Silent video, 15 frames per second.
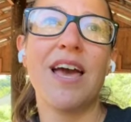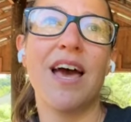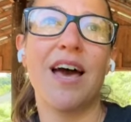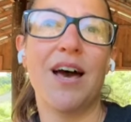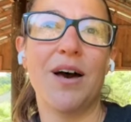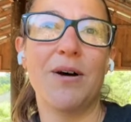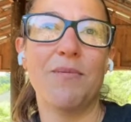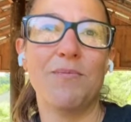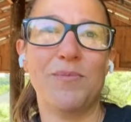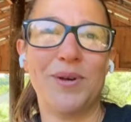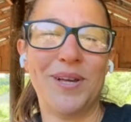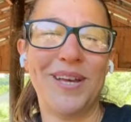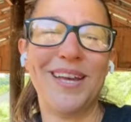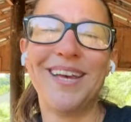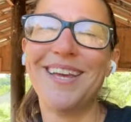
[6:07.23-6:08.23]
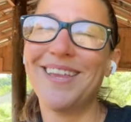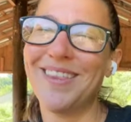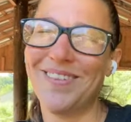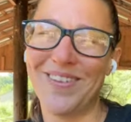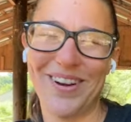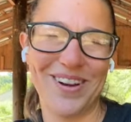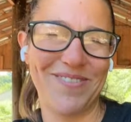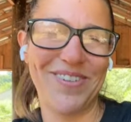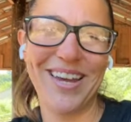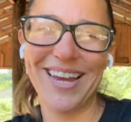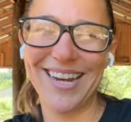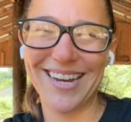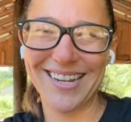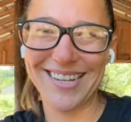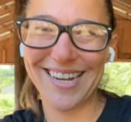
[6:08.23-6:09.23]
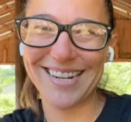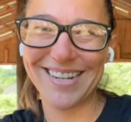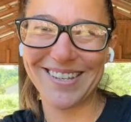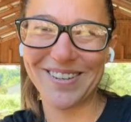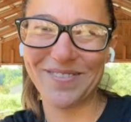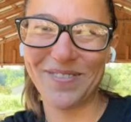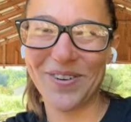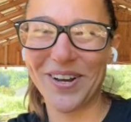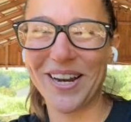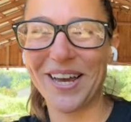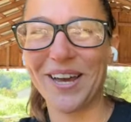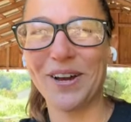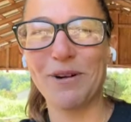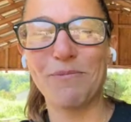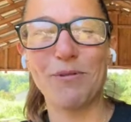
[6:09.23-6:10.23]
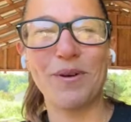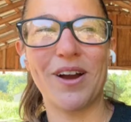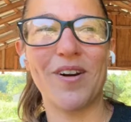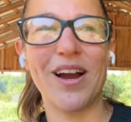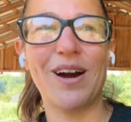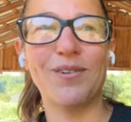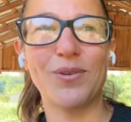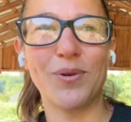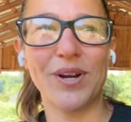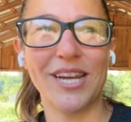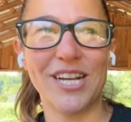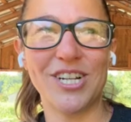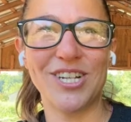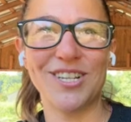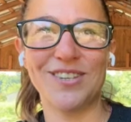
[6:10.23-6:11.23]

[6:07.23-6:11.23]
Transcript: the very beginning stages of what I hope will be our outdoor kitchen,